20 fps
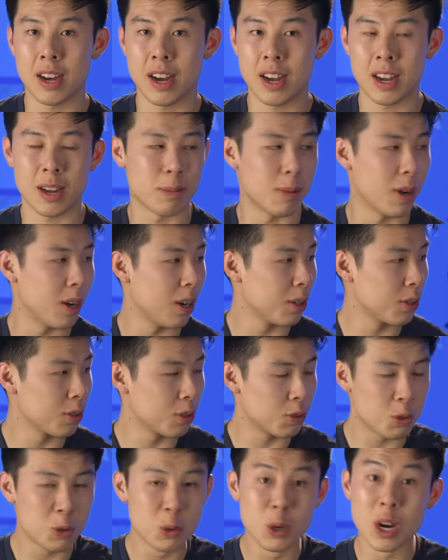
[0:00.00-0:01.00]
I am
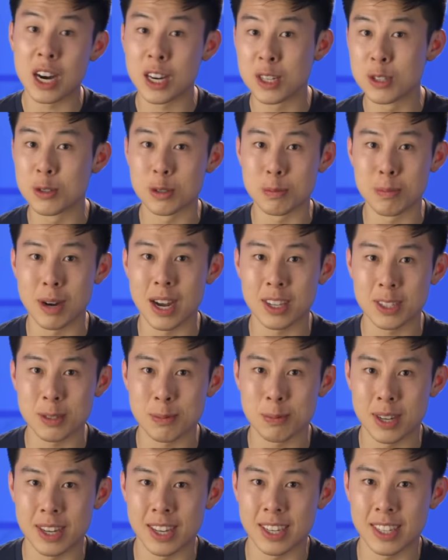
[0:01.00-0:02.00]
200 miles
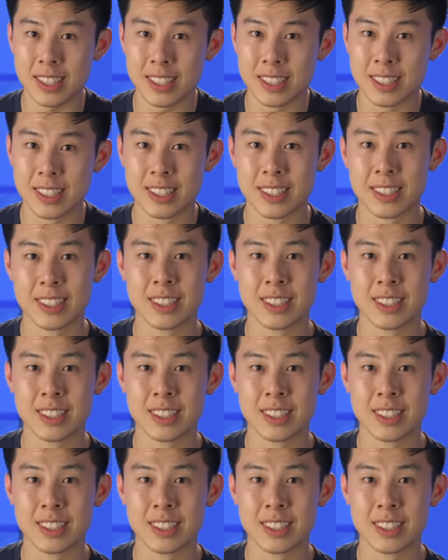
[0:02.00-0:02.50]
behind.